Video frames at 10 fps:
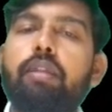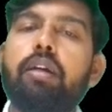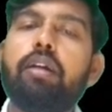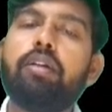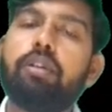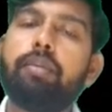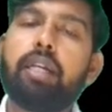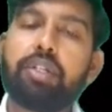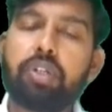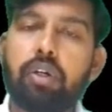
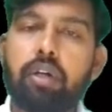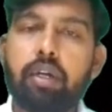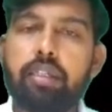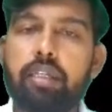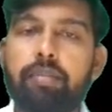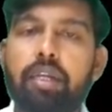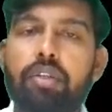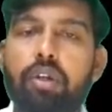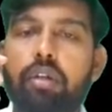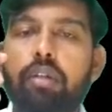distributive shock or a septic shock.